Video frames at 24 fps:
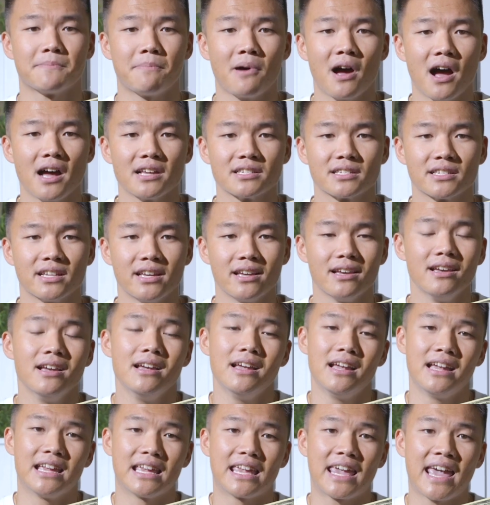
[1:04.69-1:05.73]
deposit
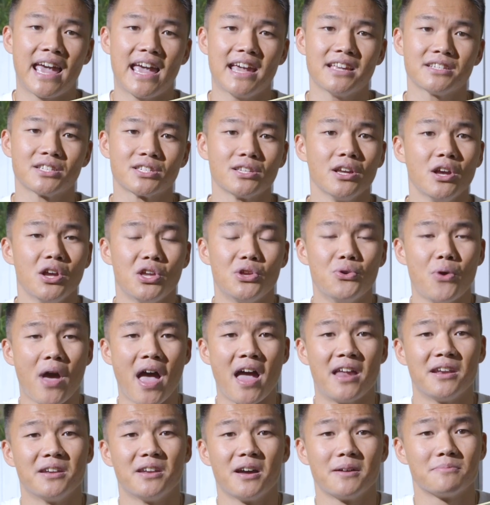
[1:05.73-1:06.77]
in case you
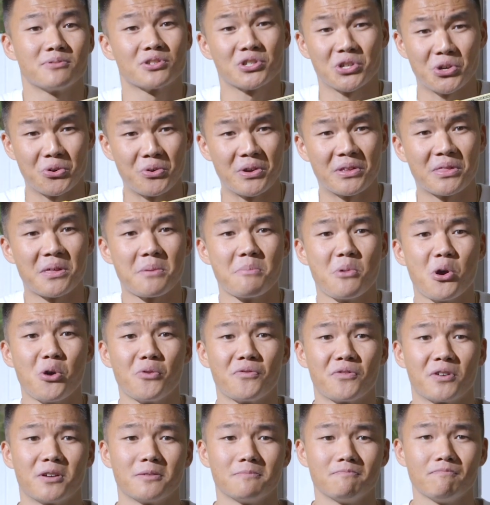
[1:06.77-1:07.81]
end up screwing them
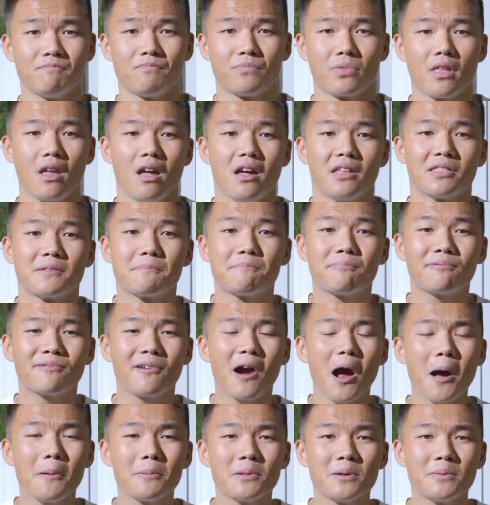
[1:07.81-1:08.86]
over. The
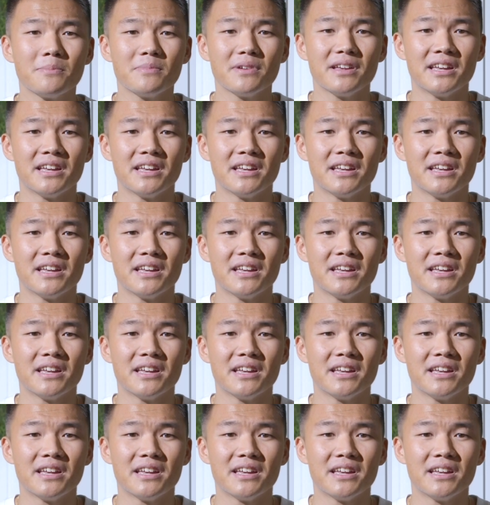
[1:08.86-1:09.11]
problem